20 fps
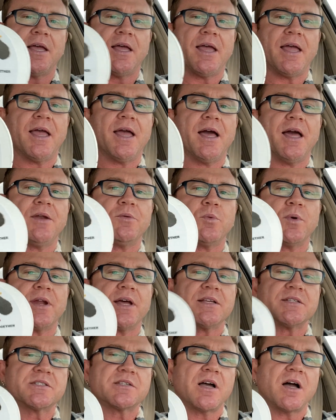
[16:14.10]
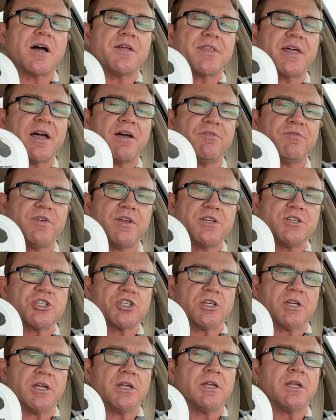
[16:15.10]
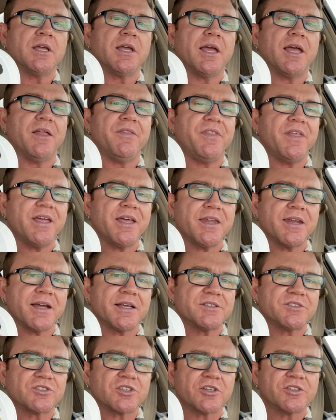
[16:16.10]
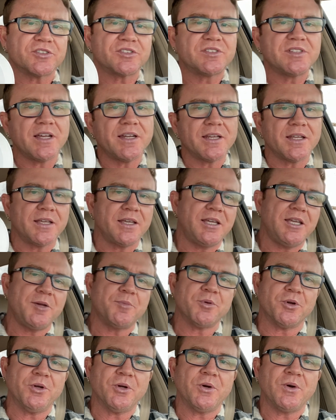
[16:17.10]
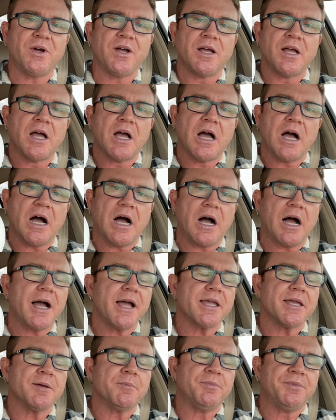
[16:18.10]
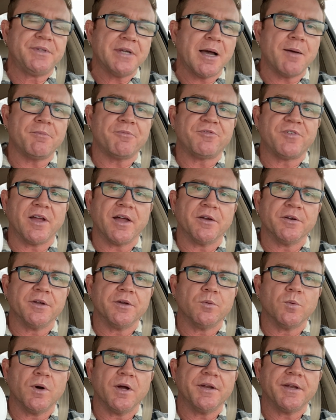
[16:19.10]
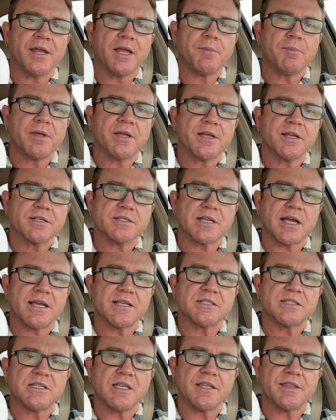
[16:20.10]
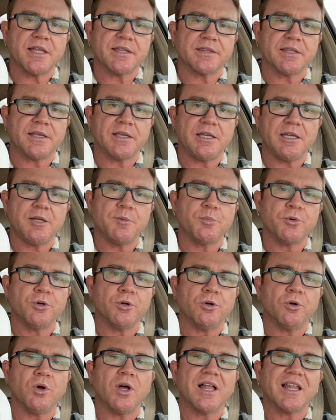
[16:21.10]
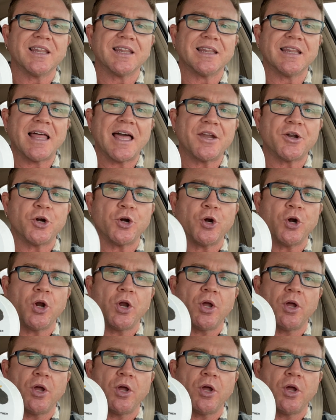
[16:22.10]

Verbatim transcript: And when I saw that vision, and then I start studying Hebrew, I am dumbfounded one day because I see that the Hebrew letter